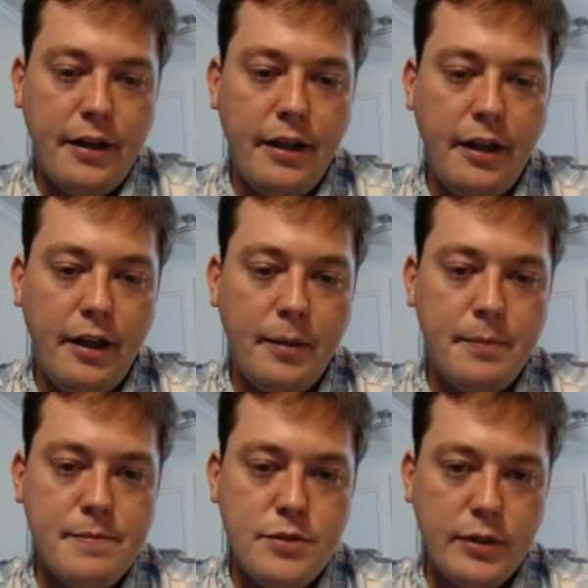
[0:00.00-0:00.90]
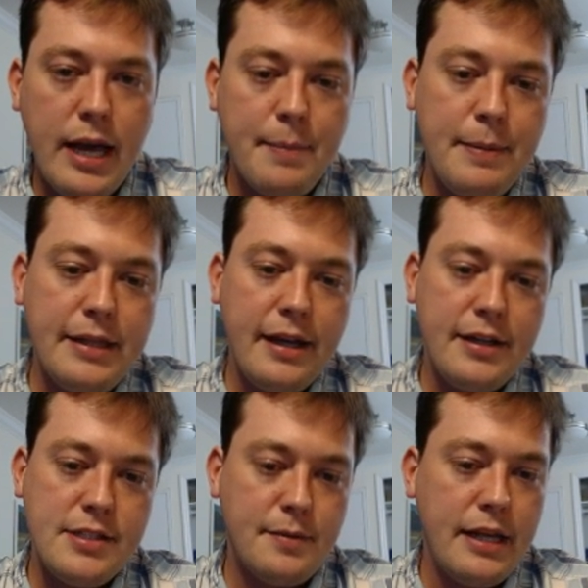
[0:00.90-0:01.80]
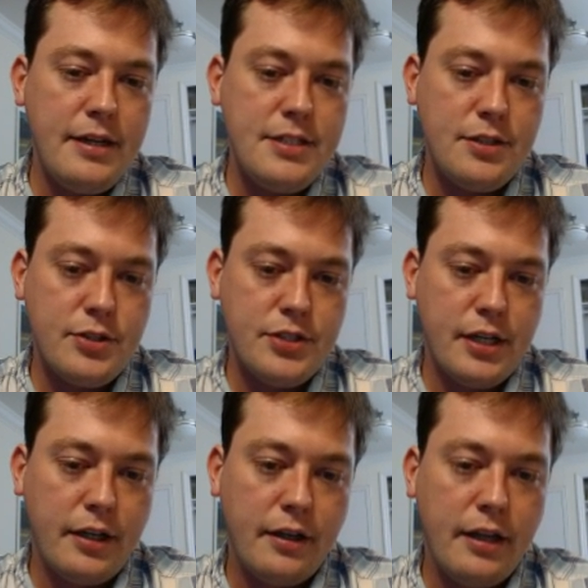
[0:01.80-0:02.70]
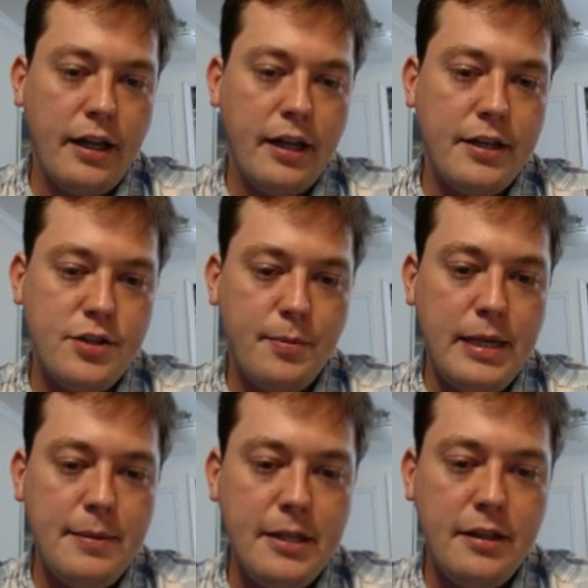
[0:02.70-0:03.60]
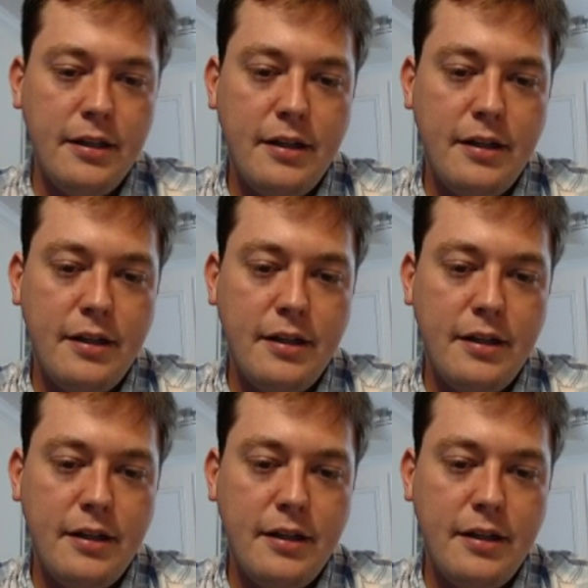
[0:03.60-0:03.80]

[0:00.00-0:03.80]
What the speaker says: So yeah, maybe that is interesting. So maybe